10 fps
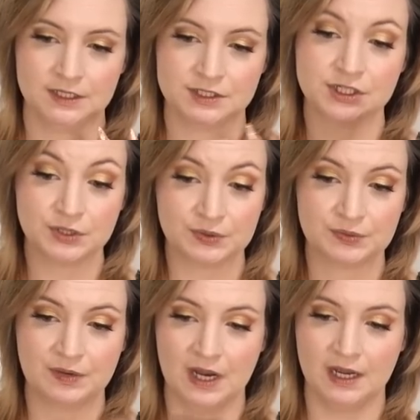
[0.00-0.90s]

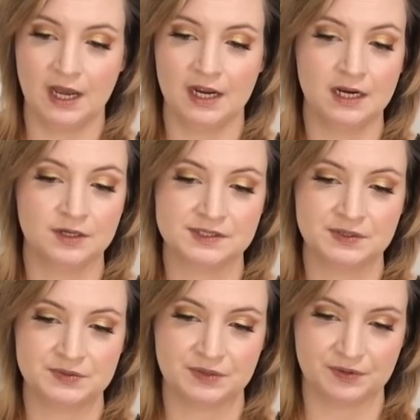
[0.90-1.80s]
two, I, I
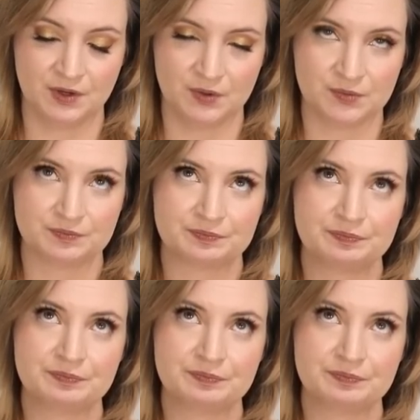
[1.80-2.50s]
also don't know